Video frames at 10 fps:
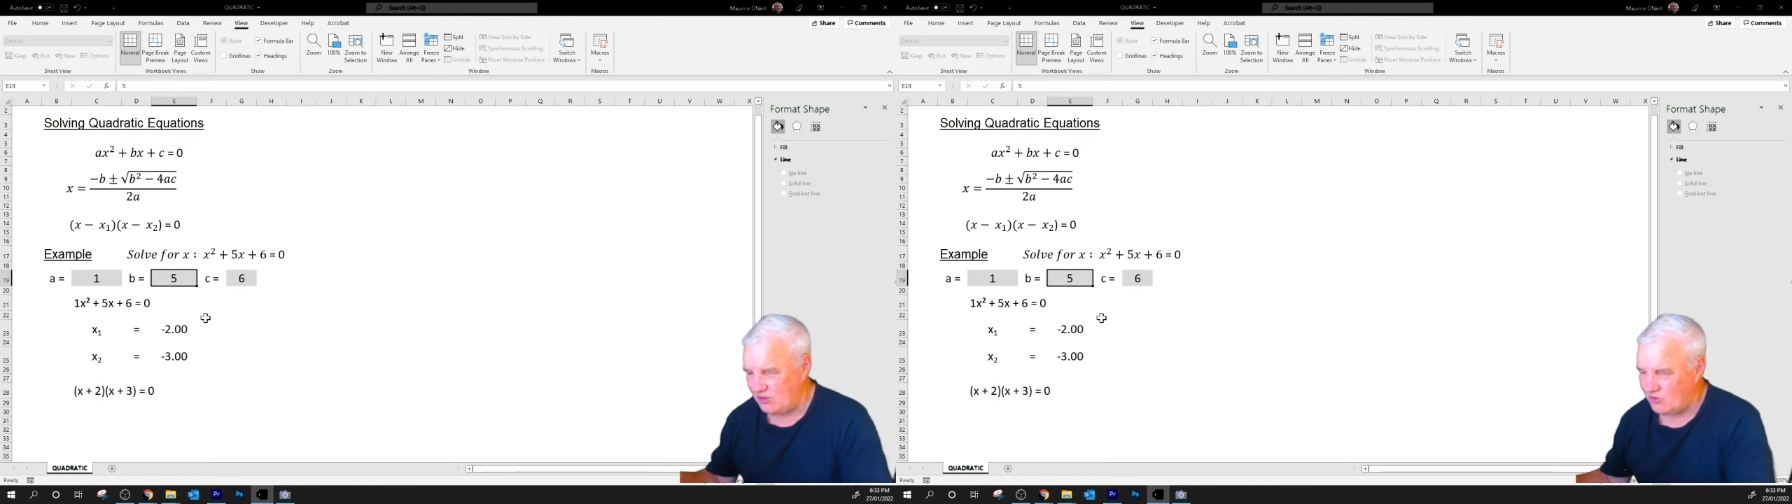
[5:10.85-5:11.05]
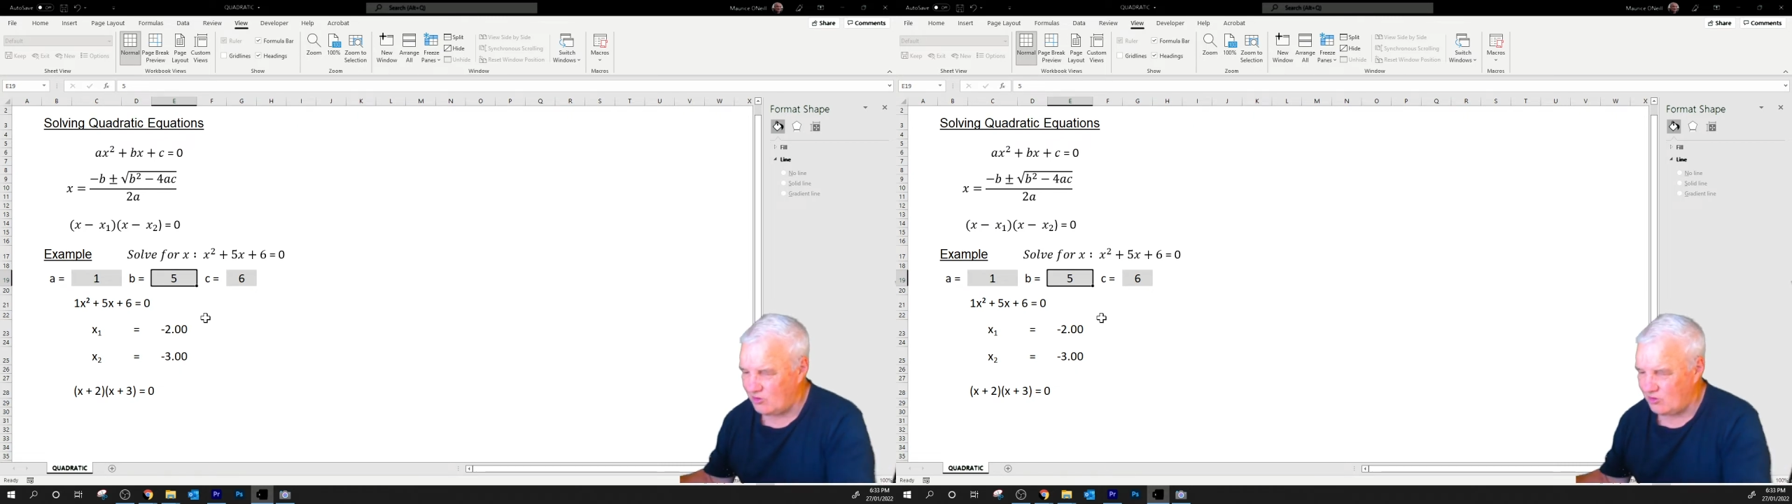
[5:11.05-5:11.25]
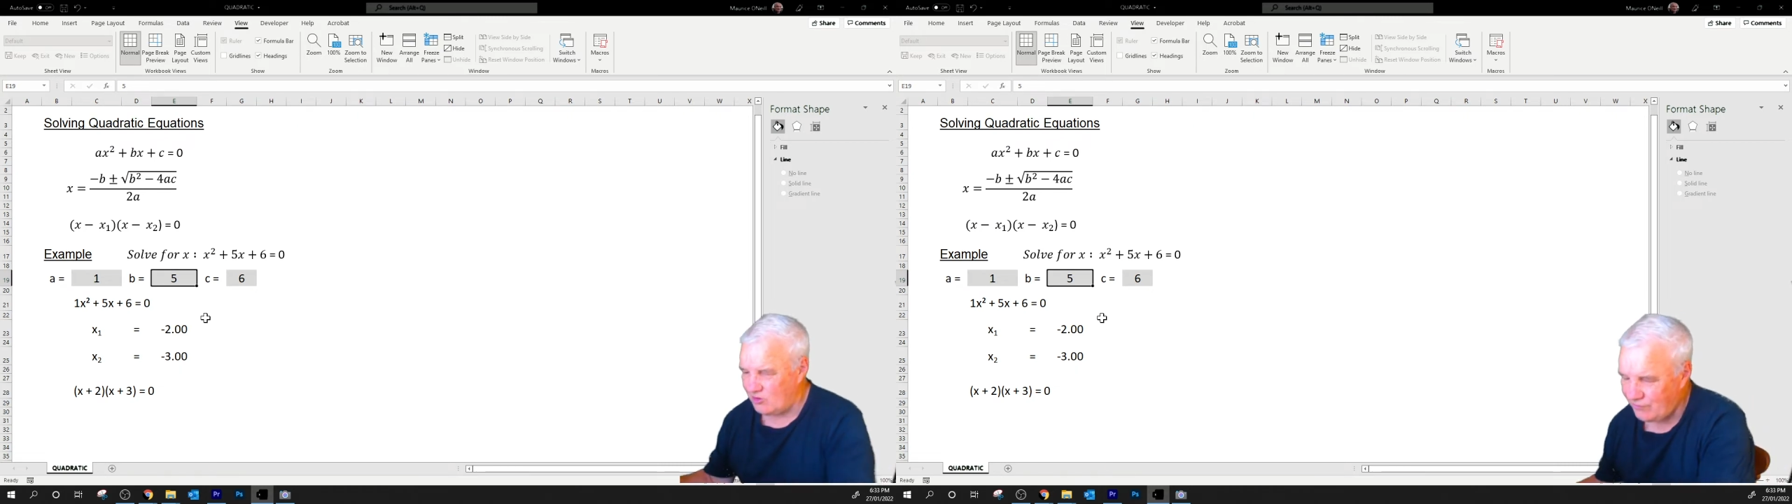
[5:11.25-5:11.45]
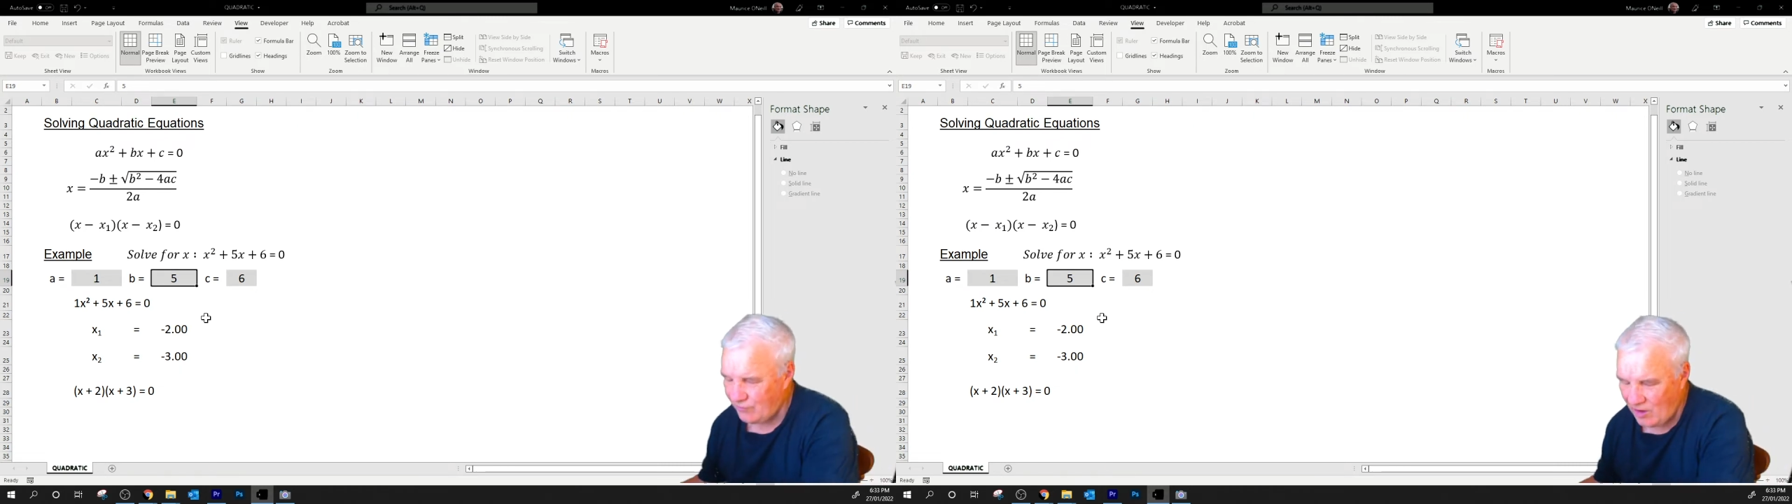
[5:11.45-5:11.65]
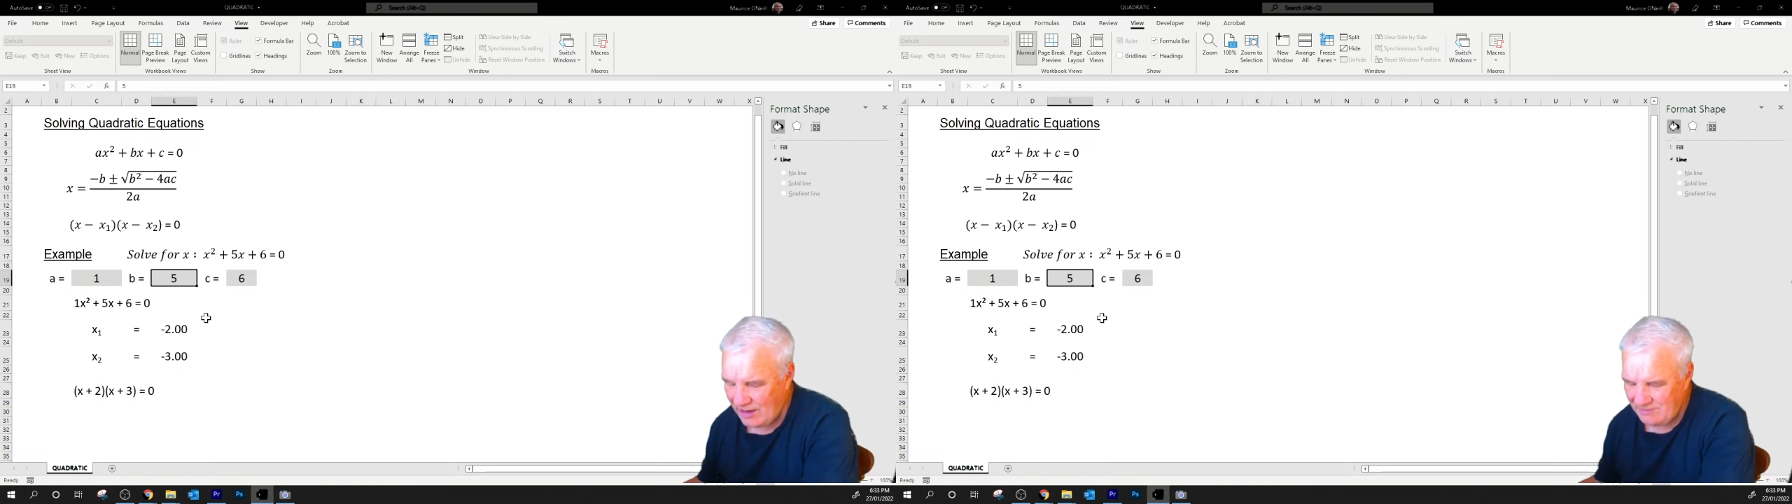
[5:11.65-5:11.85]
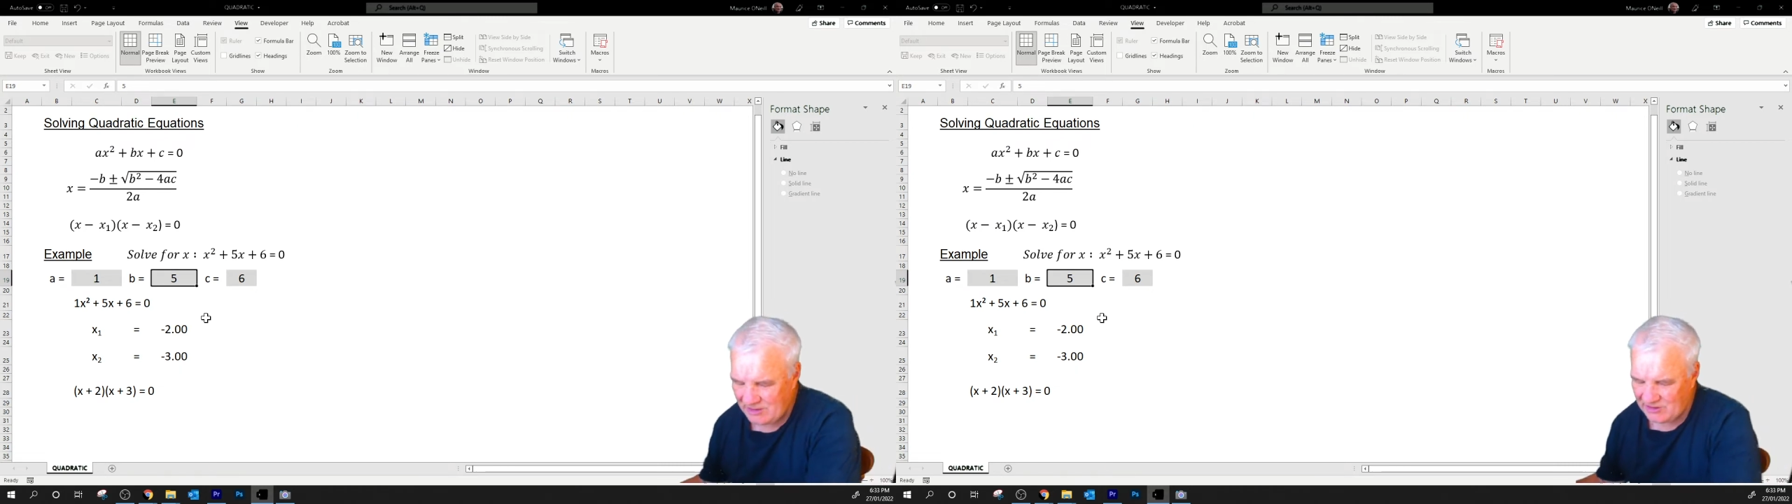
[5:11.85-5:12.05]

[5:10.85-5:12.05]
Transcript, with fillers: some refinement,